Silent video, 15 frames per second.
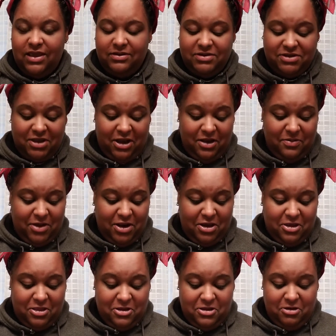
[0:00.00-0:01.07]
Sorry about
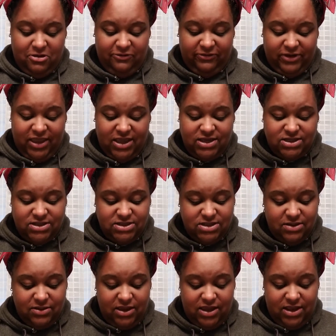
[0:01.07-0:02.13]
all the notifications
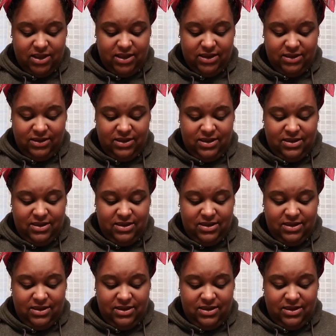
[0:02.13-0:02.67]
I'm getting.